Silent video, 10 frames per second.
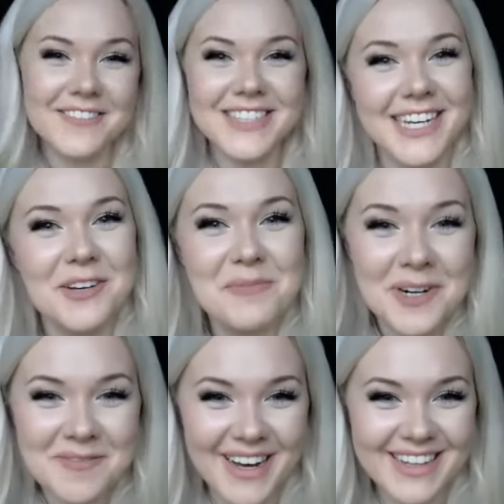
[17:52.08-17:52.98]
love to hear
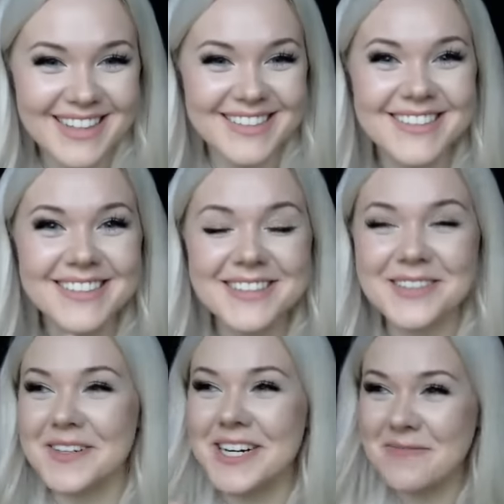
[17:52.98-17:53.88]
more about this
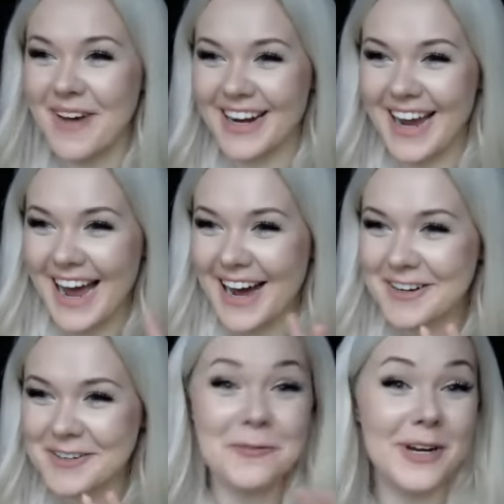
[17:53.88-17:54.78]
story about
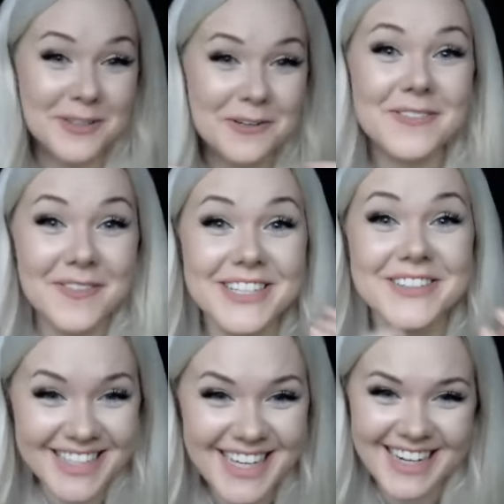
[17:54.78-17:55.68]
how when
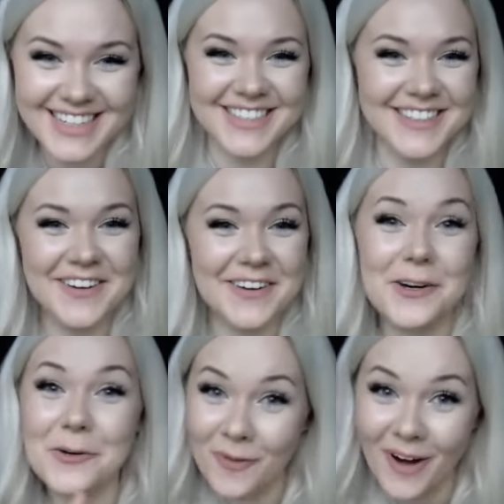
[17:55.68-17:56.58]
you did get into
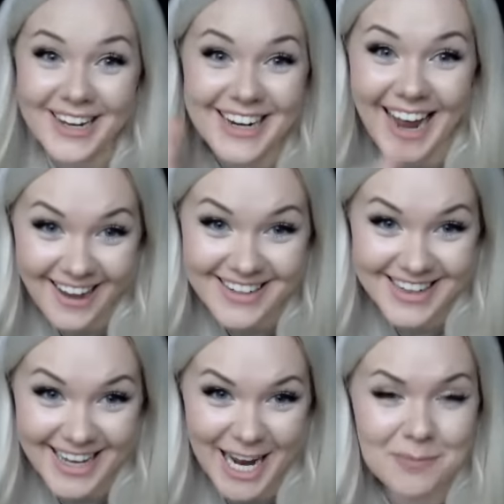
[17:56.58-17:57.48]
yoga, how did
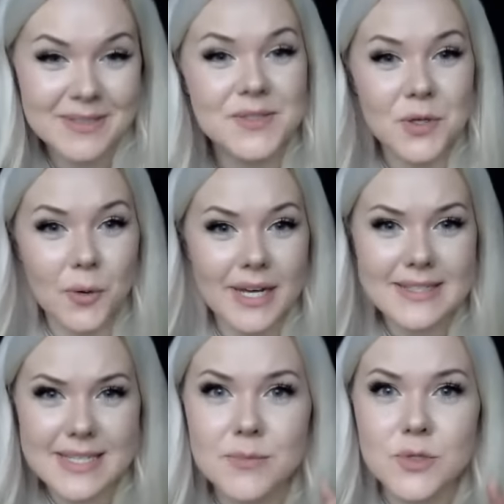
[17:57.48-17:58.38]
that happen? So
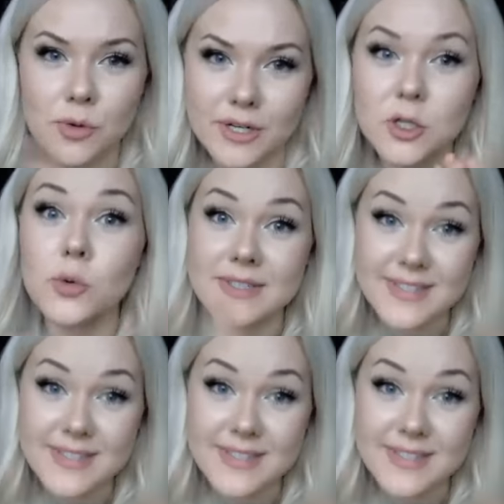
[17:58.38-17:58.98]
it seems you were a